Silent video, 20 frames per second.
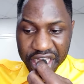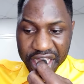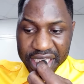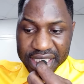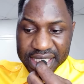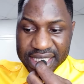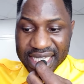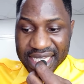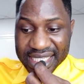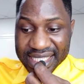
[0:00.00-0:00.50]

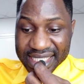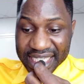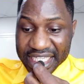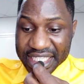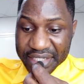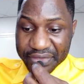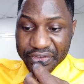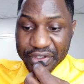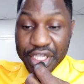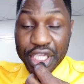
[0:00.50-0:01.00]
test
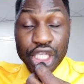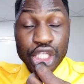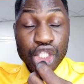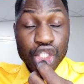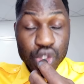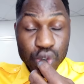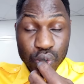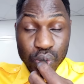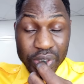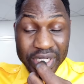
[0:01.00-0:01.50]

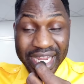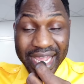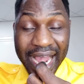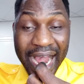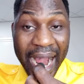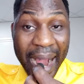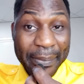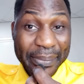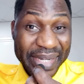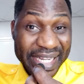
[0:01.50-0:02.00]
certificates to the
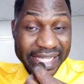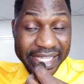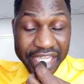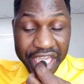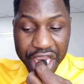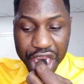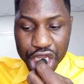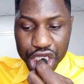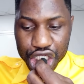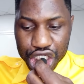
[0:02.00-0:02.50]

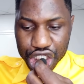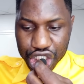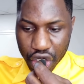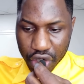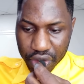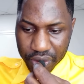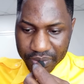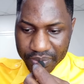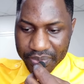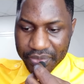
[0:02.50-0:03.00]

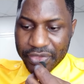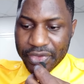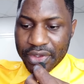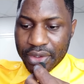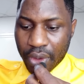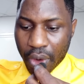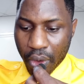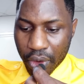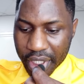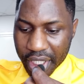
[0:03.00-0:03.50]
application.
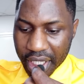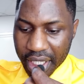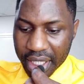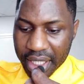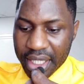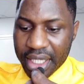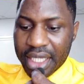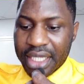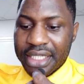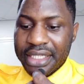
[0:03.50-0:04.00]

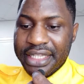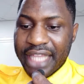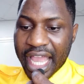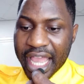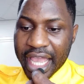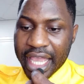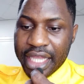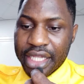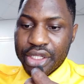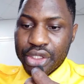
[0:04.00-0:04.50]
Okay,
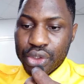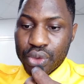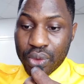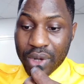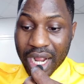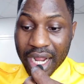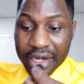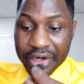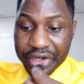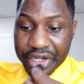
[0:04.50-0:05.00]
then you
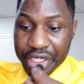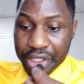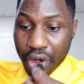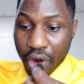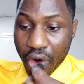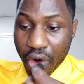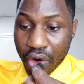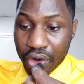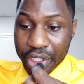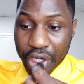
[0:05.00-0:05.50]
can read
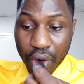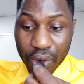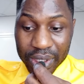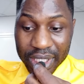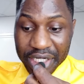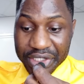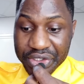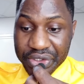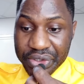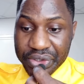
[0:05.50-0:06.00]
all the
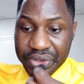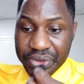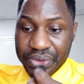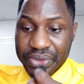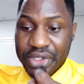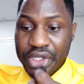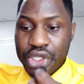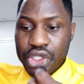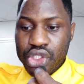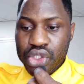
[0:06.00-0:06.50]
other
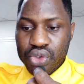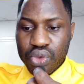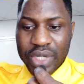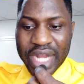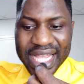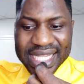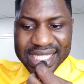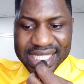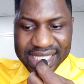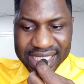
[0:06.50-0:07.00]
details.
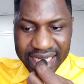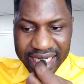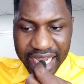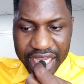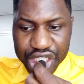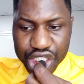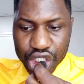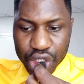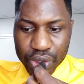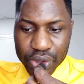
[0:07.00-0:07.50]
Student
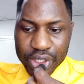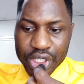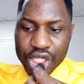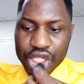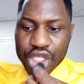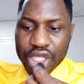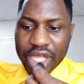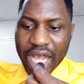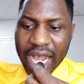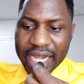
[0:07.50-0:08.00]
selection.
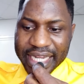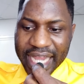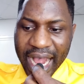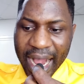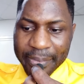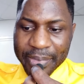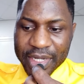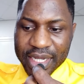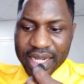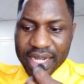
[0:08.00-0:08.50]
The
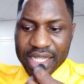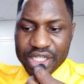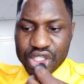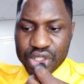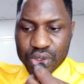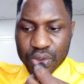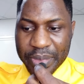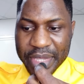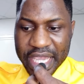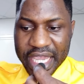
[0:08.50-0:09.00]

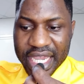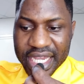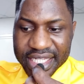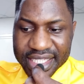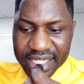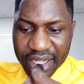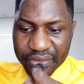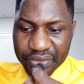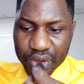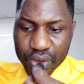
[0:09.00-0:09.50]
applicants to be
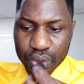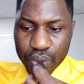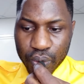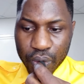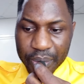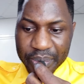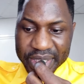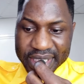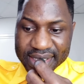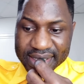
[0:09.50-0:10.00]
interviewed
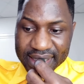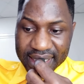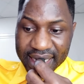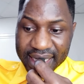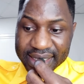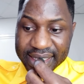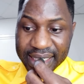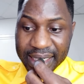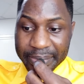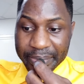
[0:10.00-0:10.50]
will be
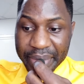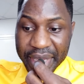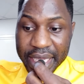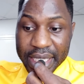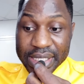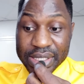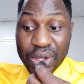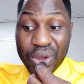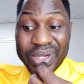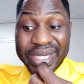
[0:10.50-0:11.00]
selected
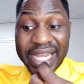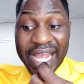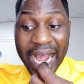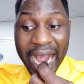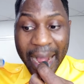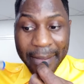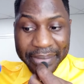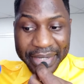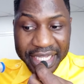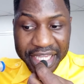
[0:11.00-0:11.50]
based on
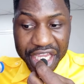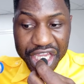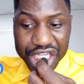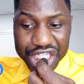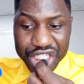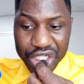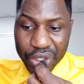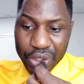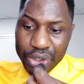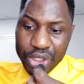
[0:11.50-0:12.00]
the
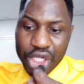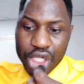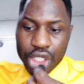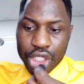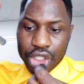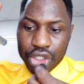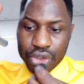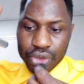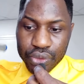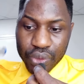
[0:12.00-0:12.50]
application,
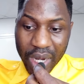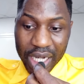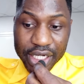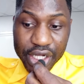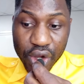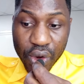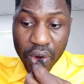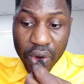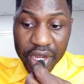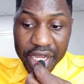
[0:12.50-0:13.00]

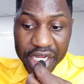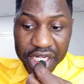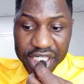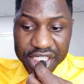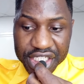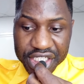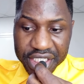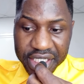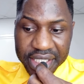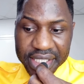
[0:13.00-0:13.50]
Duolingo
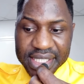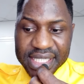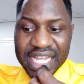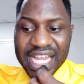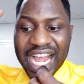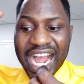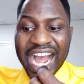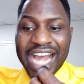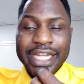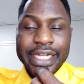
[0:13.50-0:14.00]
English test,
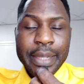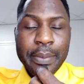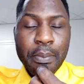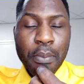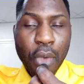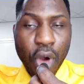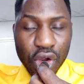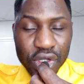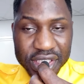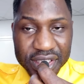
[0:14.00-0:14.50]
and the
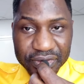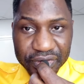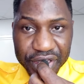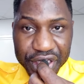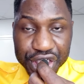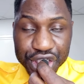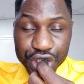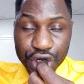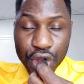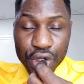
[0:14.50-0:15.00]

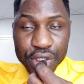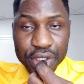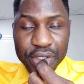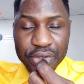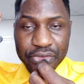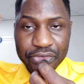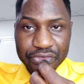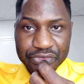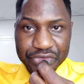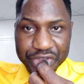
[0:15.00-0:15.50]
motivation
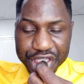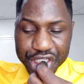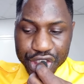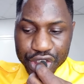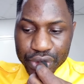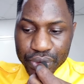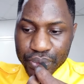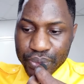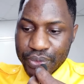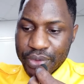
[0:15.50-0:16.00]

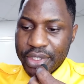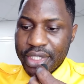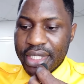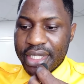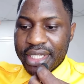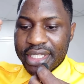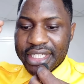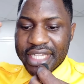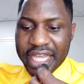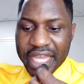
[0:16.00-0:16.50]
video.
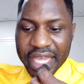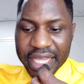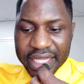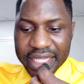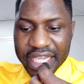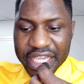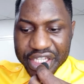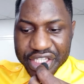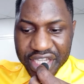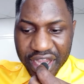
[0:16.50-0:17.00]
The
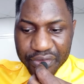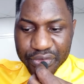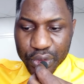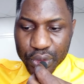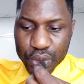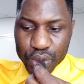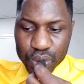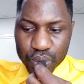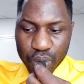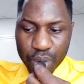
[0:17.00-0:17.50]

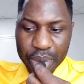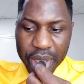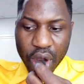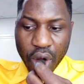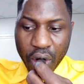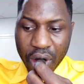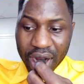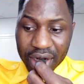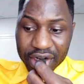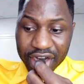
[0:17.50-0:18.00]
interviews will be
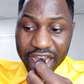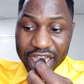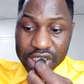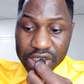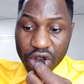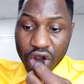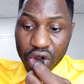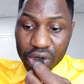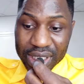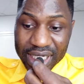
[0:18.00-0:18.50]

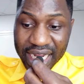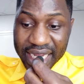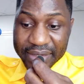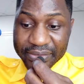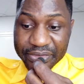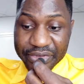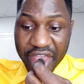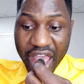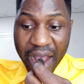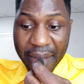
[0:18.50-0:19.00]
organized
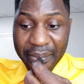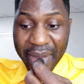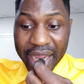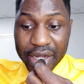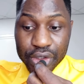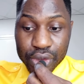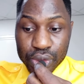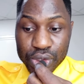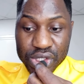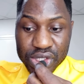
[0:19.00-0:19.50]
online via
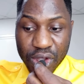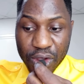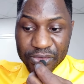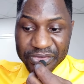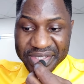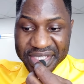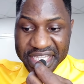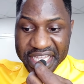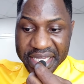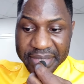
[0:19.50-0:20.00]

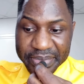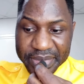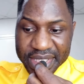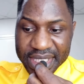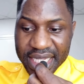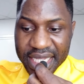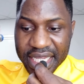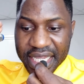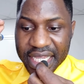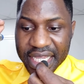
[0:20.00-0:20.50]
Microsoft
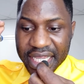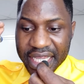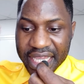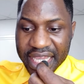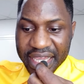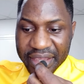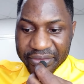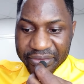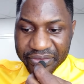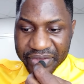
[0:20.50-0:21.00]
Teams.
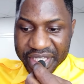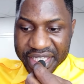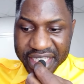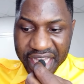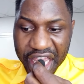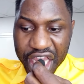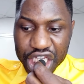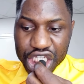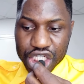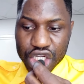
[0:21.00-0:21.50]

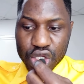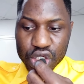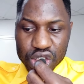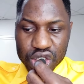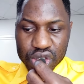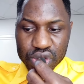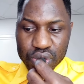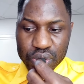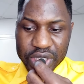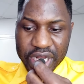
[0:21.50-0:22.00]

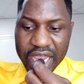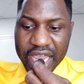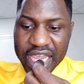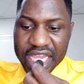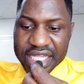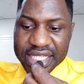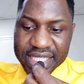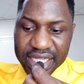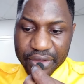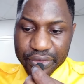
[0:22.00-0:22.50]
Invitations to the
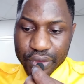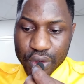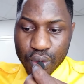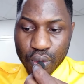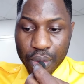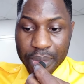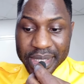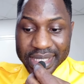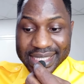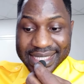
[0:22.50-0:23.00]
interview
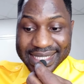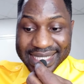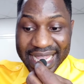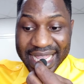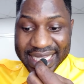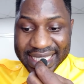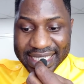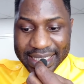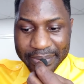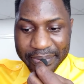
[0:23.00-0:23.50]
will be
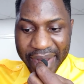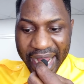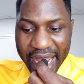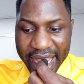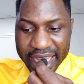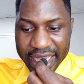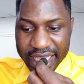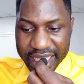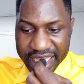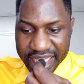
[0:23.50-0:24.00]
sent
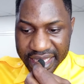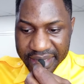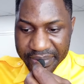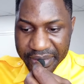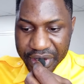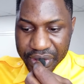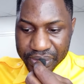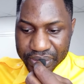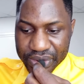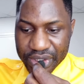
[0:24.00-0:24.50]
by
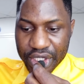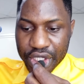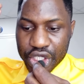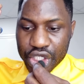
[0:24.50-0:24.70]
emails.